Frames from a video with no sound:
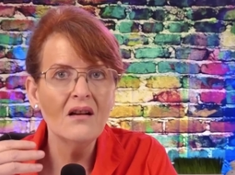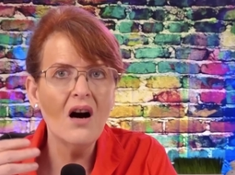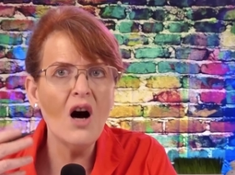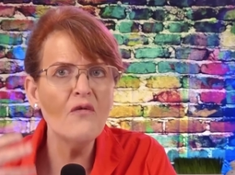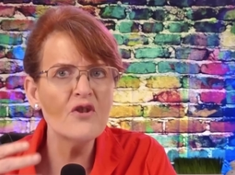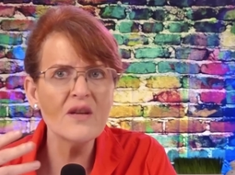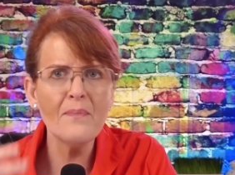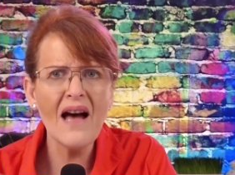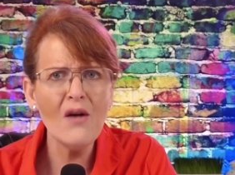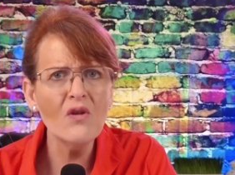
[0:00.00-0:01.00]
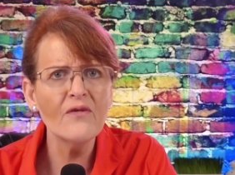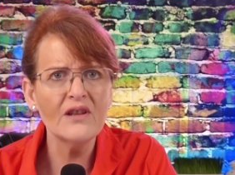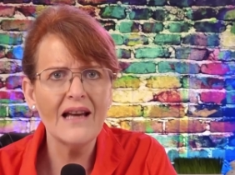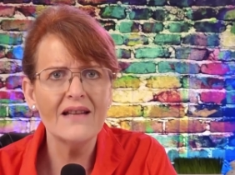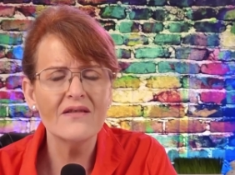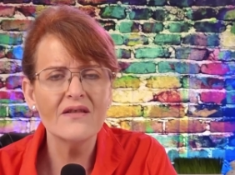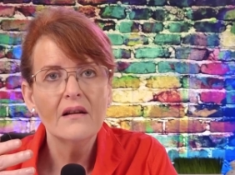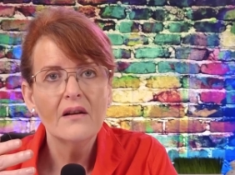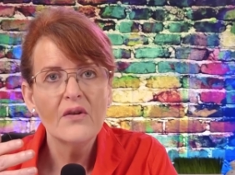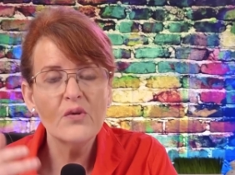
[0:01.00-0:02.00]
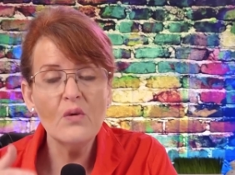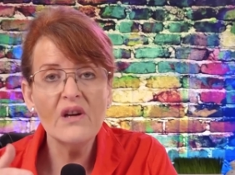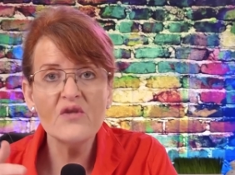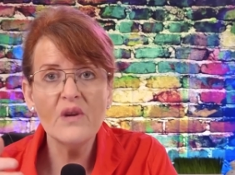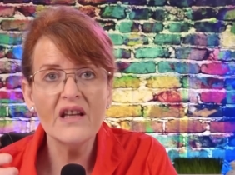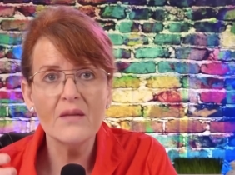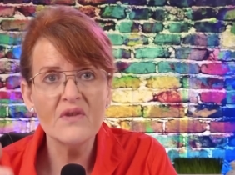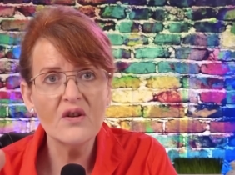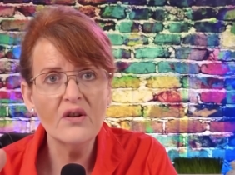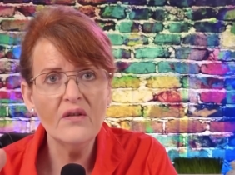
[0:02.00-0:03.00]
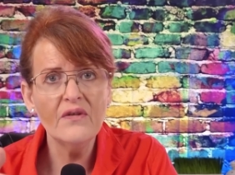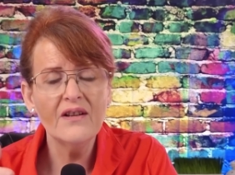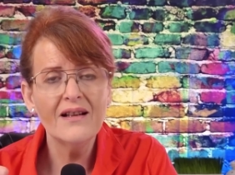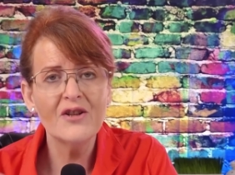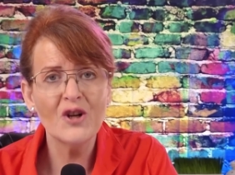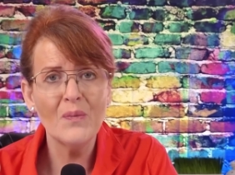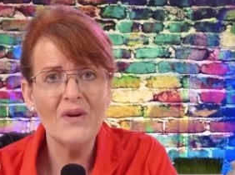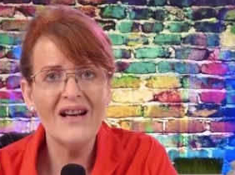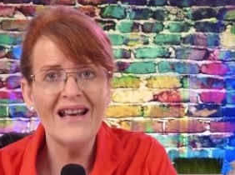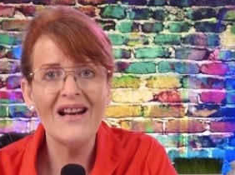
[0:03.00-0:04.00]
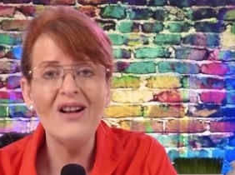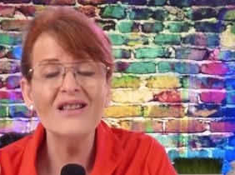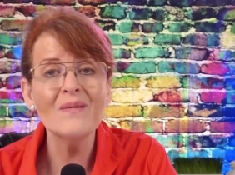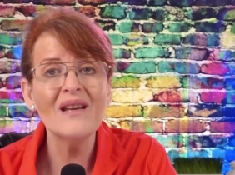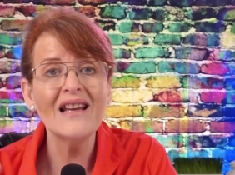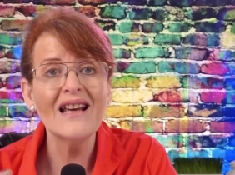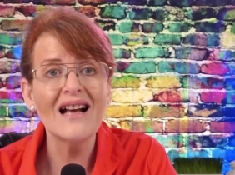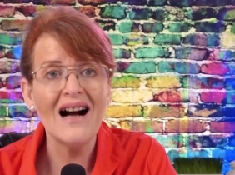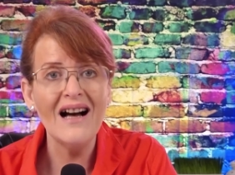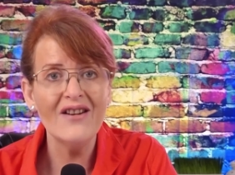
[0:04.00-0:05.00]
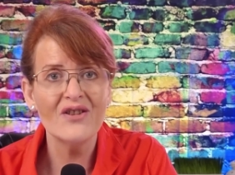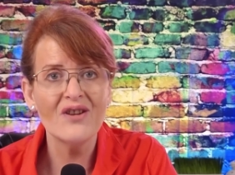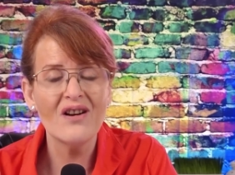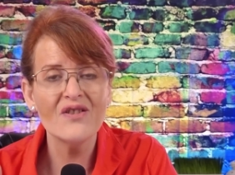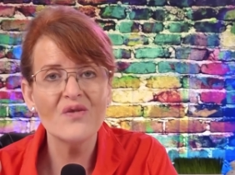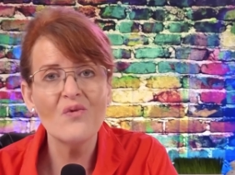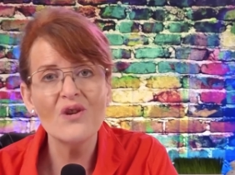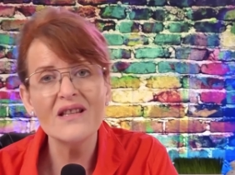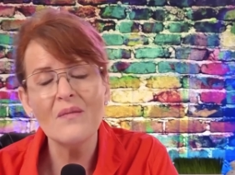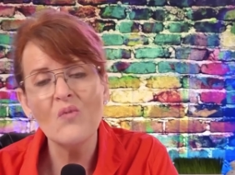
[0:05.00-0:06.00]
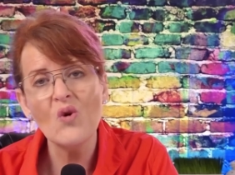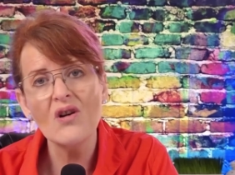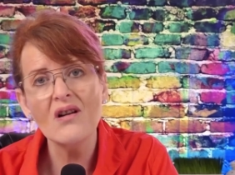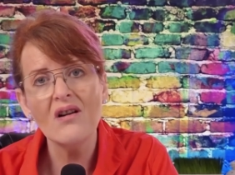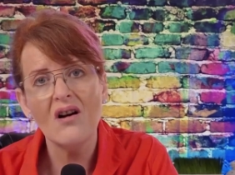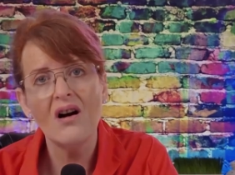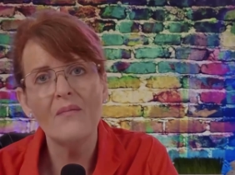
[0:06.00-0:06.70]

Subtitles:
offers a powerful lens through which we can observe, interpret, and ultimately guide our dogs towards a more calm